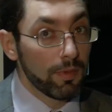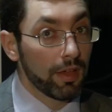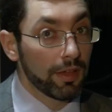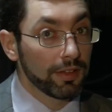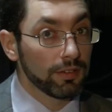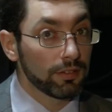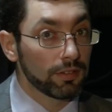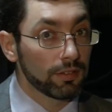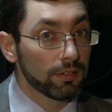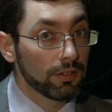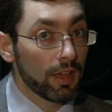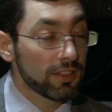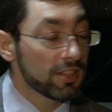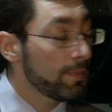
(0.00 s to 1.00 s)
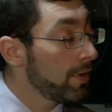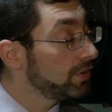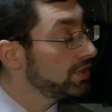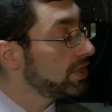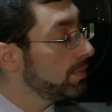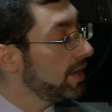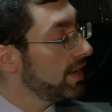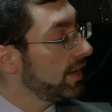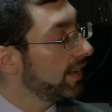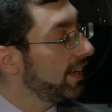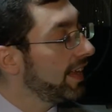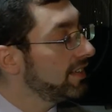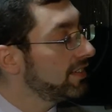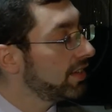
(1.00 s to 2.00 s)
mind, as opposed to being a
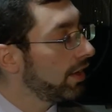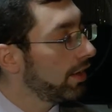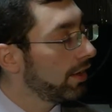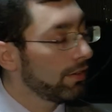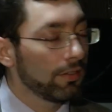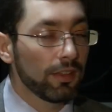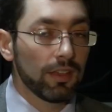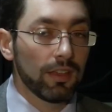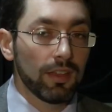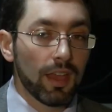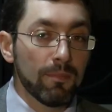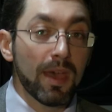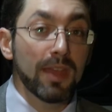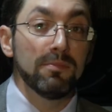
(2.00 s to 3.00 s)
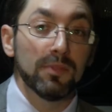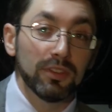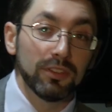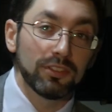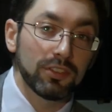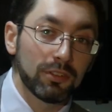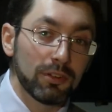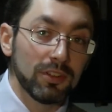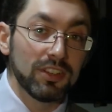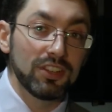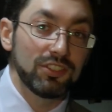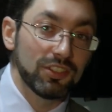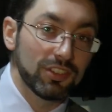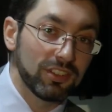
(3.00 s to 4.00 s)
later amendment or
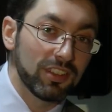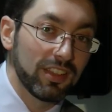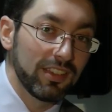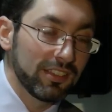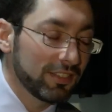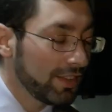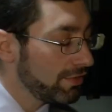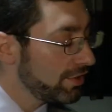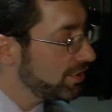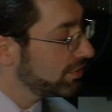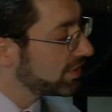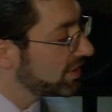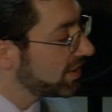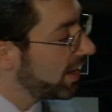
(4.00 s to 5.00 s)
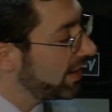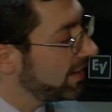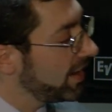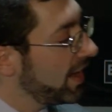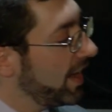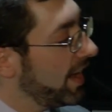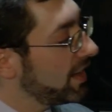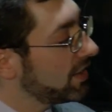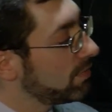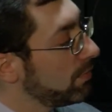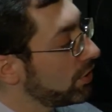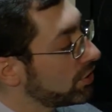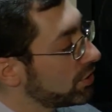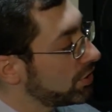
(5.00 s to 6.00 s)
addition to the original design, it's
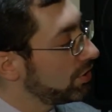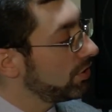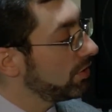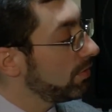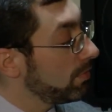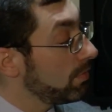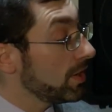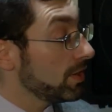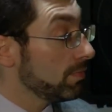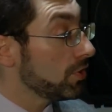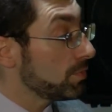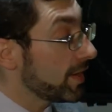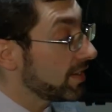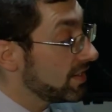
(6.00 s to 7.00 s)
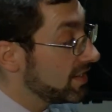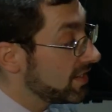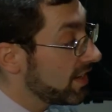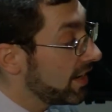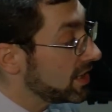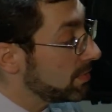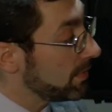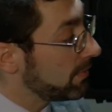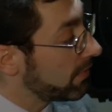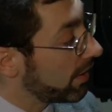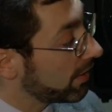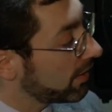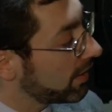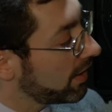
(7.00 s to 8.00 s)
much better designed, to be
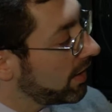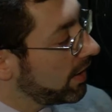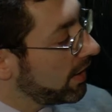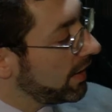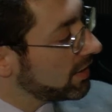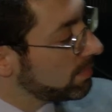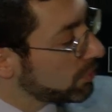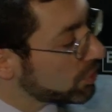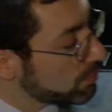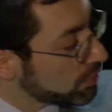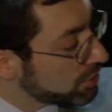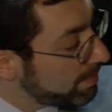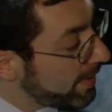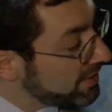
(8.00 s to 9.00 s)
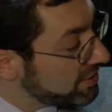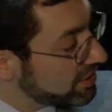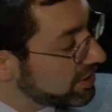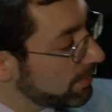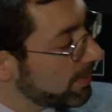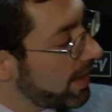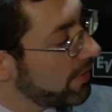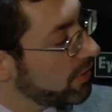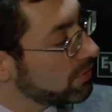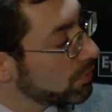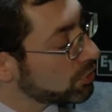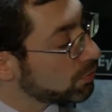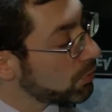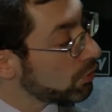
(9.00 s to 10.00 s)
frank. It's much more spacious up there, there's
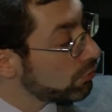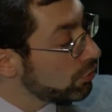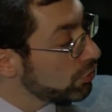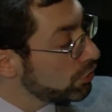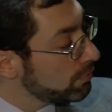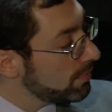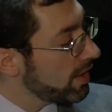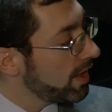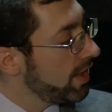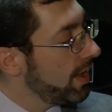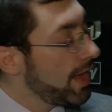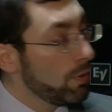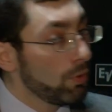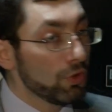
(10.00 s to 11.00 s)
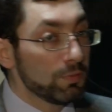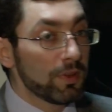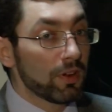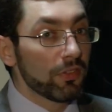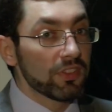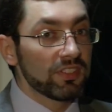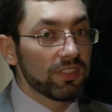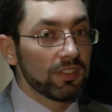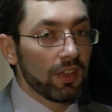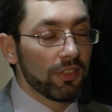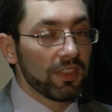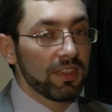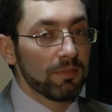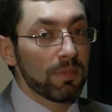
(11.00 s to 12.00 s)
much more room. Anyone who's been on
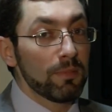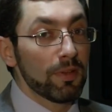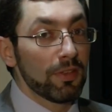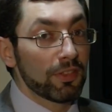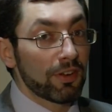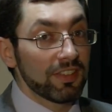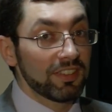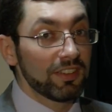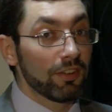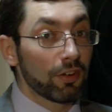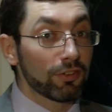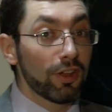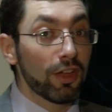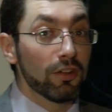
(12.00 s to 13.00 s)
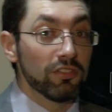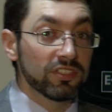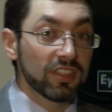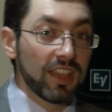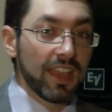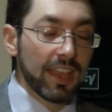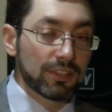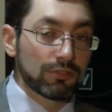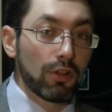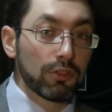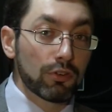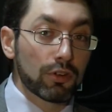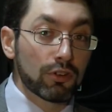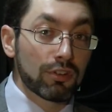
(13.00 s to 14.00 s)
the Bimmer and the Great Synagogue knows it's
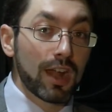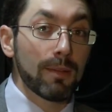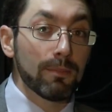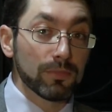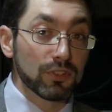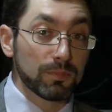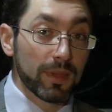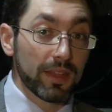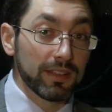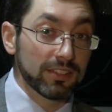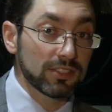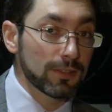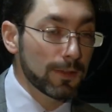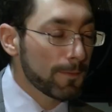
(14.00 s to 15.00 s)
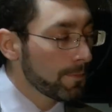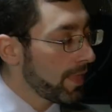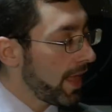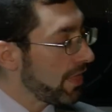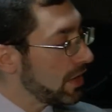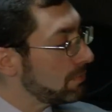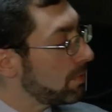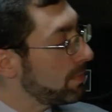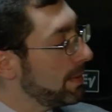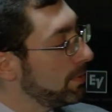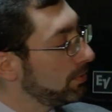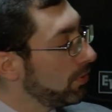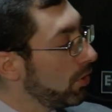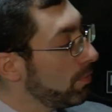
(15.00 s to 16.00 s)
rather a cramped space, and the number of
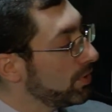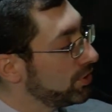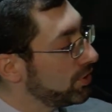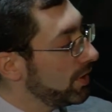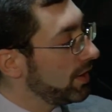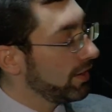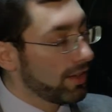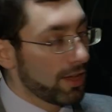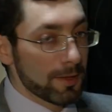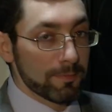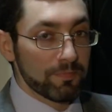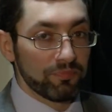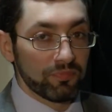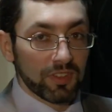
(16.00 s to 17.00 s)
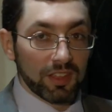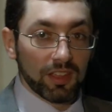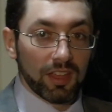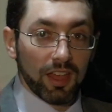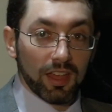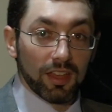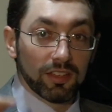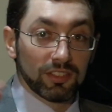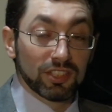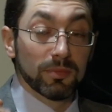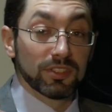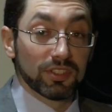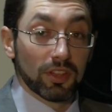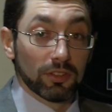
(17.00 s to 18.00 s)
people almost doing
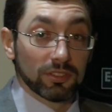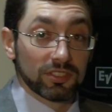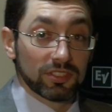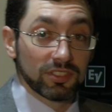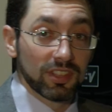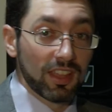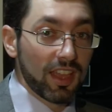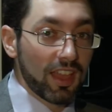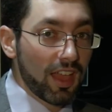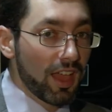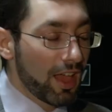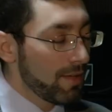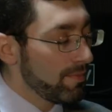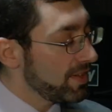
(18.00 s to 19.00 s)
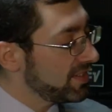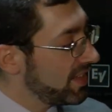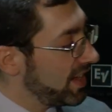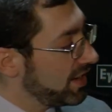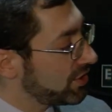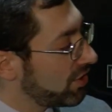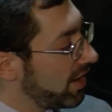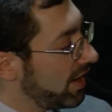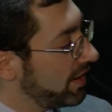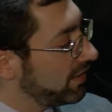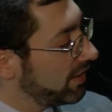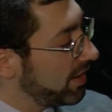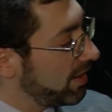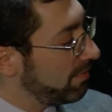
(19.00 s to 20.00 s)
somersaults as they try
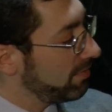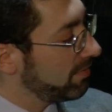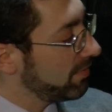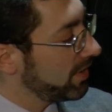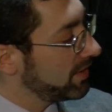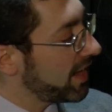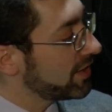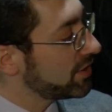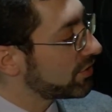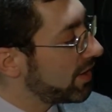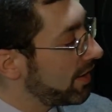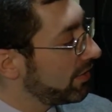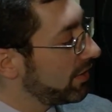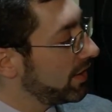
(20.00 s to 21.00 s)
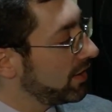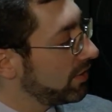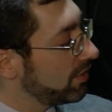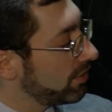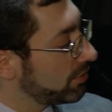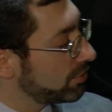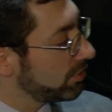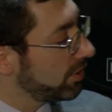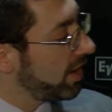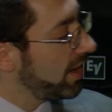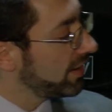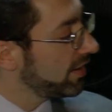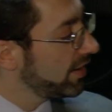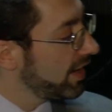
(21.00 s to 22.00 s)
and dance around the
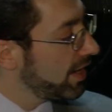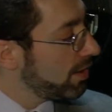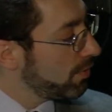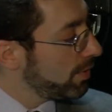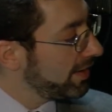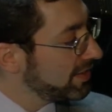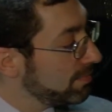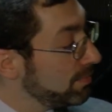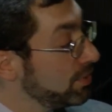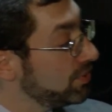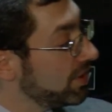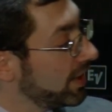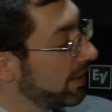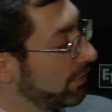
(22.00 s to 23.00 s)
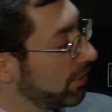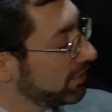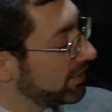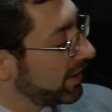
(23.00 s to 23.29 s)
shulchan, well, it's amusing if you're not